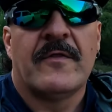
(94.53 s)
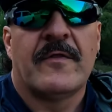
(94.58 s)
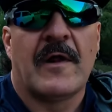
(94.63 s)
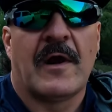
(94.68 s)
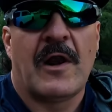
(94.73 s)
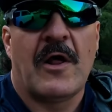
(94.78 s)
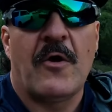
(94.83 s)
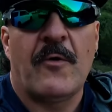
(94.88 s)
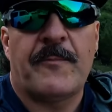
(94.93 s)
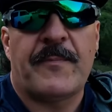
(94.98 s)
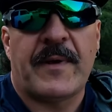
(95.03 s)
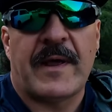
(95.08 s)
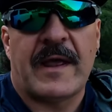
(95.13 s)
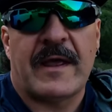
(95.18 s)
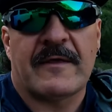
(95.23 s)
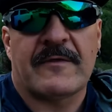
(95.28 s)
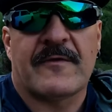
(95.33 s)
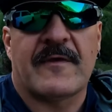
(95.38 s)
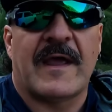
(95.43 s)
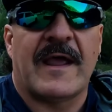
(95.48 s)
The loop
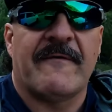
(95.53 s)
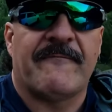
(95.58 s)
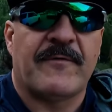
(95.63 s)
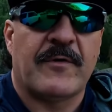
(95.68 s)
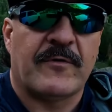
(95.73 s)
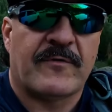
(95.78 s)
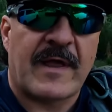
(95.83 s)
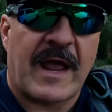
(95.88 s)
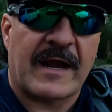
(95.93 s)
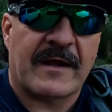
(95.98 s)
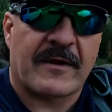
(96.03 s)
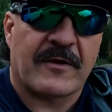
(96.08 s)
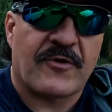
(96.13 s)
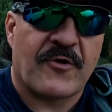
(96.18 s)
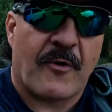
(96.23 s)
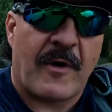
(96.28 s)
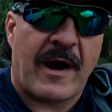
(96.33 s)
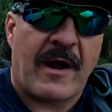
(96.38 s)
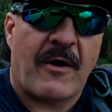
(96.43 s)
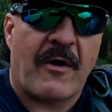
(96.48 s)
is if you take the
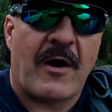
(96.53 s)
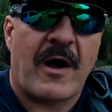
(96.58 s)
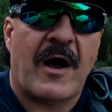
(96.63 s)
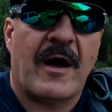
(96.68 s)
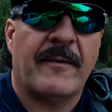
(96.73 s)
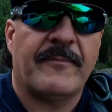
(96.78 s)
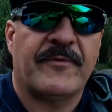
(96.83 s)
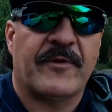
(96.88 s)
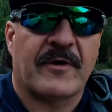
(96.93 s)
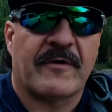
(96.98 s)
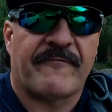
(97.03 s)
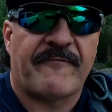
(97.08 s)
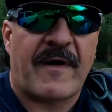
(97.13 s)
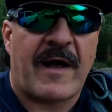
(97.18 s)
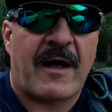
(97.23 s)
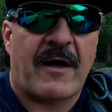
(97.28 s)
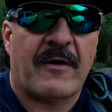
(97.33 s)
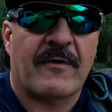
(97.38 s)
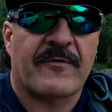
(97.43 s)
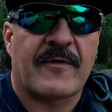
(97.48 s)
trail up to the
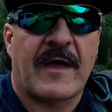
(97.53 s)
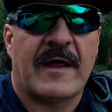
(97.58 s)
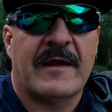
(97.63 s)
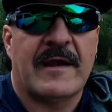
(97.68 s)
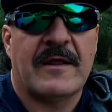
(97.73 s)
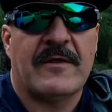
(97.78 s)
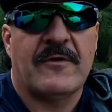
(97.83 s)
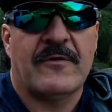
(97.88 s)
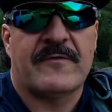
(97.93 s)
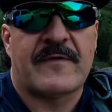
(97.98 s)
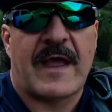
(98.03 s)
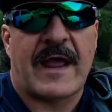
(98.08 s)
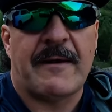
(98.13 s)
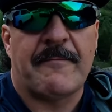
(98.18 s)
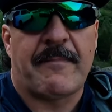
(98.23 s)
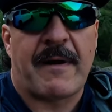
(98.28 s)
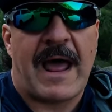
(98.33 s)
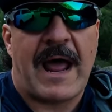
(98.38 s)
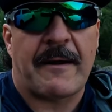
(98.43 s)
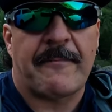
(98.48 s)
falls and then you
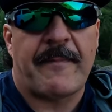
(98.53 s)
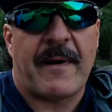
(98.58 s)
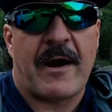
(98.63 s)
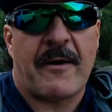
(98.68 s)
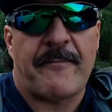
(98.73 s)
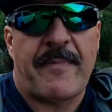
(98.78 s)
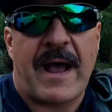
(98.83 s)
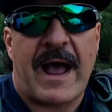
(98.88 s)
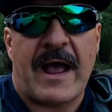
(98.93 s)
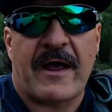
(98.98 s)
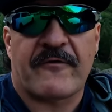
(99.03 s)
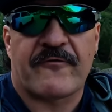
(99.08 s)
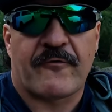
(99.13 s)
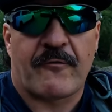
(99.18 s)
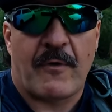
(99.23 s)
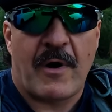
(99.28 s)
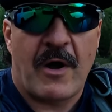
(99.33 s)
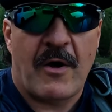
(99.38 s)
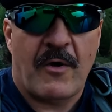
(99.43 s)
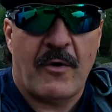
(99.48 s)
take Black Bear Pass
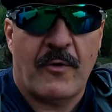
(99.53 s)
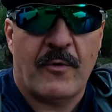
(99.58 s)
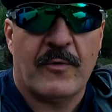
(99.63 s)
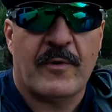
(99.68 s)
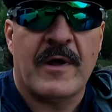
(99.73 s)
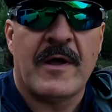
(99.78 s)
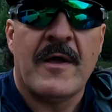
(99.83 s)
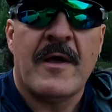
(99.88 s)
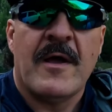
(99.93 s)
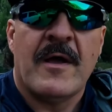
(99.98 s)
Road,